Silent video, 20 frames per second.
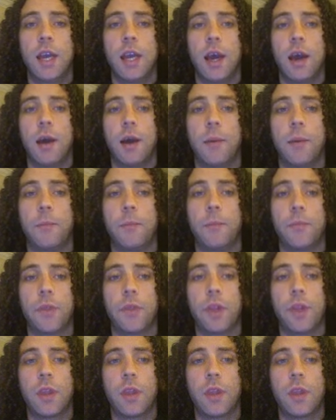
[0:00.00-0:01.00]

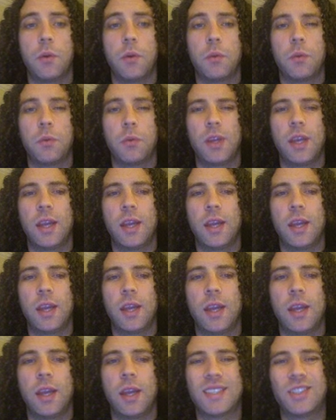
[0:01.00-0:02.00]
Now, really, a
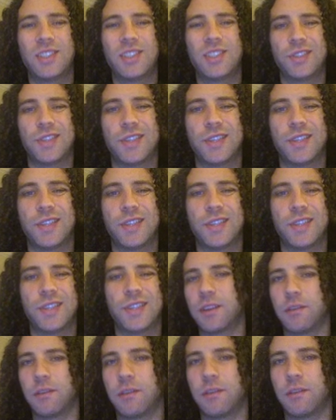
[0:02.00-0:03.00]
disk is just a
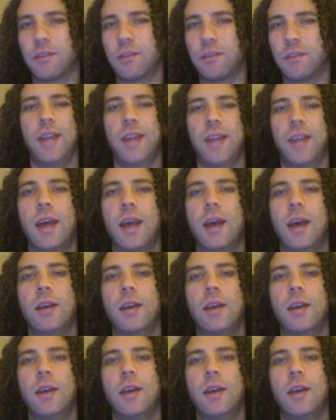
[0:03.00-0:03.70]
list of raw data.